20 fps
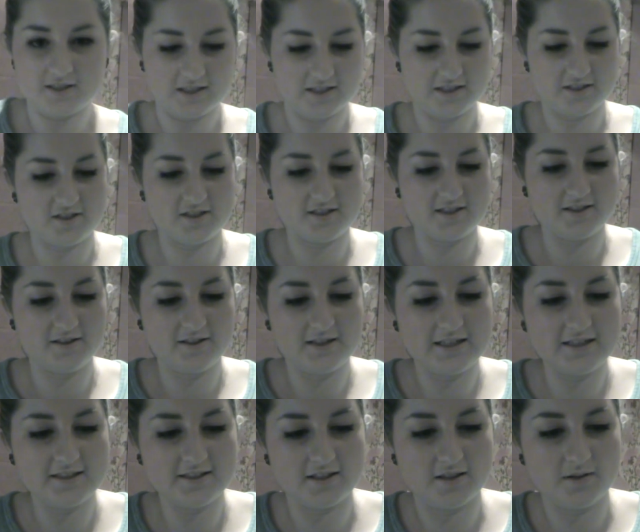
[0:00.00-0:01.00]
delicious
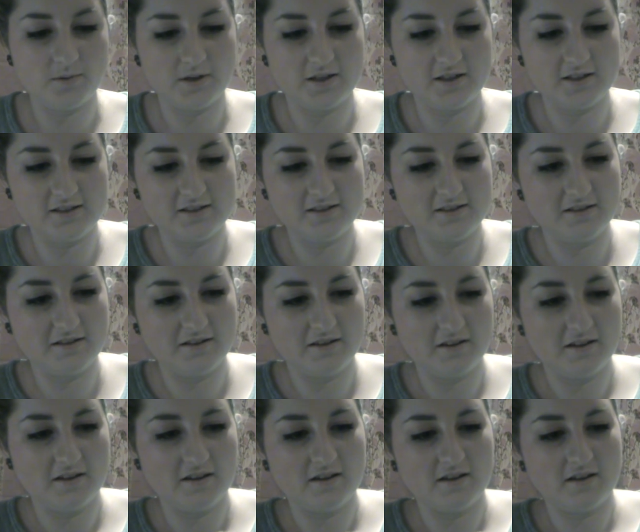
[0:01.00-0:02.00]
earrings in the world.
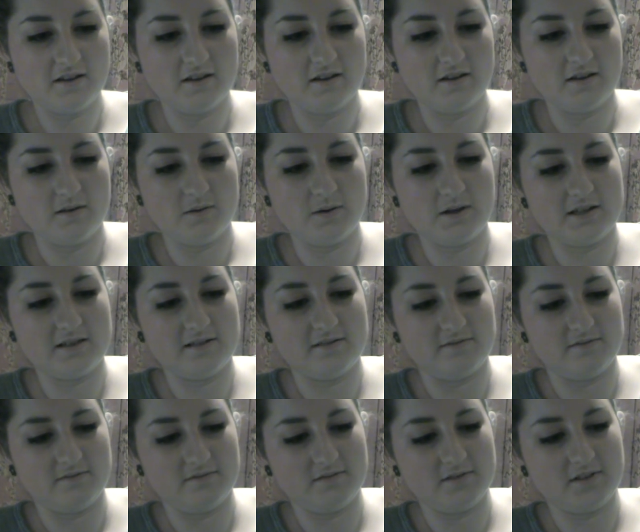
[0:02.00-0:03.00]
Well,
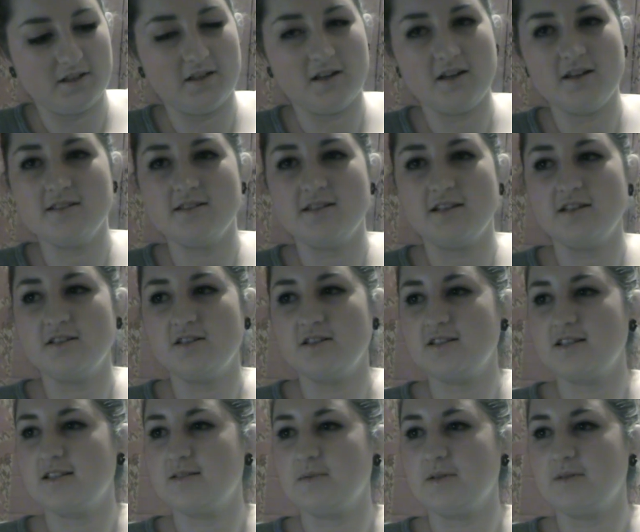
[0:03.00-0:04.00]
they're not as
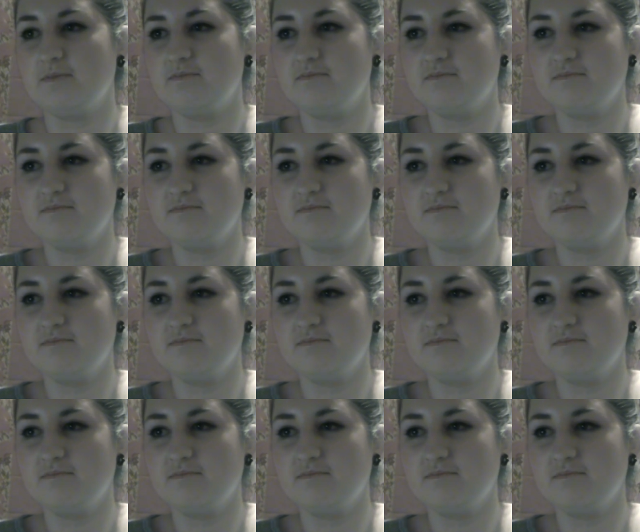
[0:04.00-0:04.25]
delicious as my